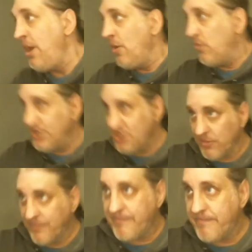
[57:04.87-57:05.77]
one
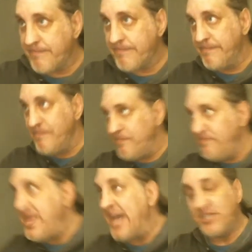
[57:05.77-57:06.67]
sort of
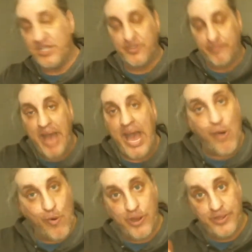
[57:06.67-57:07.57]
nexus of
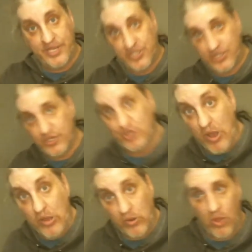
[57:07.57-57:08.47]
power in this
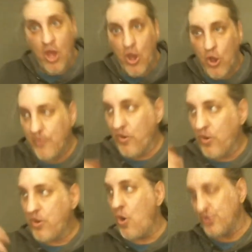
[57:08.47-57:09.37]
struggle over
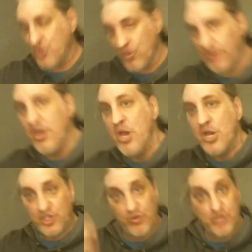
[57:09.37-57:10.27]
cultural and
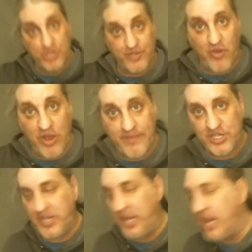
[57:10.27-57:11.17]
social
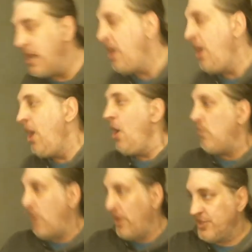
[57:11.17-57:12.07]
supremacy
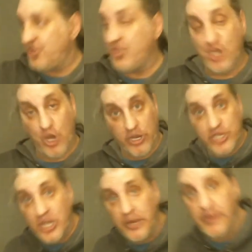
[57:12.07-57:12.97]
was the
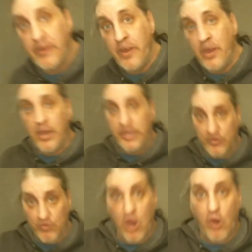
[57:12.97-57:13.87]
church in
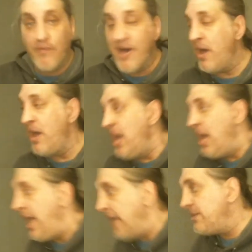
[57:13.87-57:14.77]
Rome,
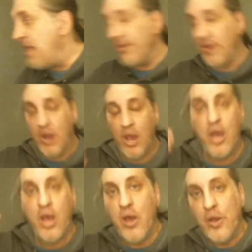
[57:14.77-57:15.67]
and another
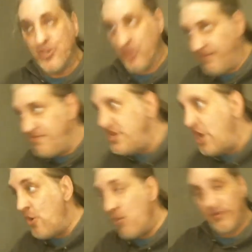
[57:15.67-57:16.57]
sort of
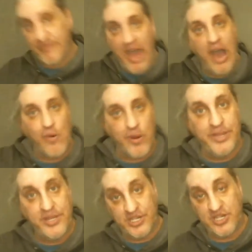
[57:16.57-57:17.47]
node of power in
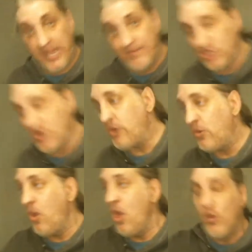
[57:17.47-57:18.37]
the same
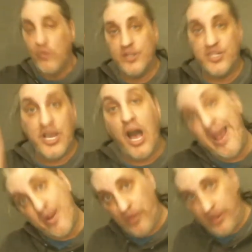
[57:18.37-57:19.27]
struggle was in
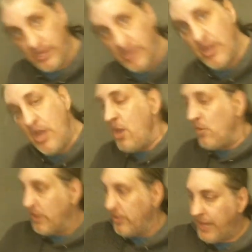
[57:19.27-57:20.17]
Ireland,
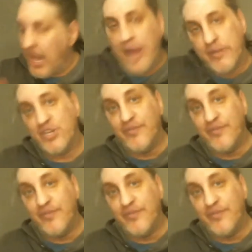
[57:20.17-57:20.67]
where the Irish